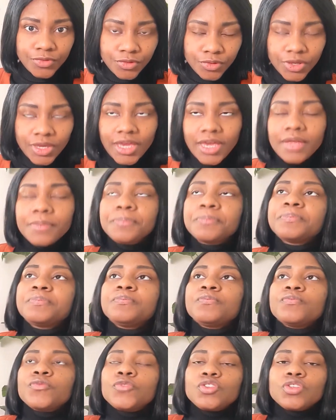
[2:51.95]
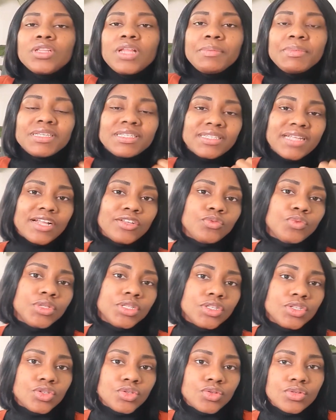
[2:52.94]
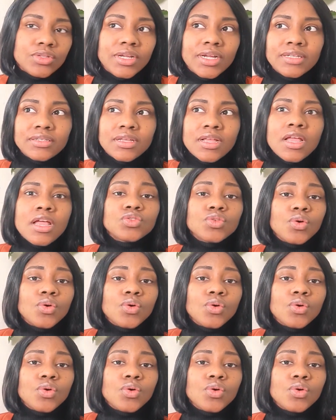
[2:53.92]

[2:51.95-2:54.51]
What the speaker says: Okay, so let me start with the student.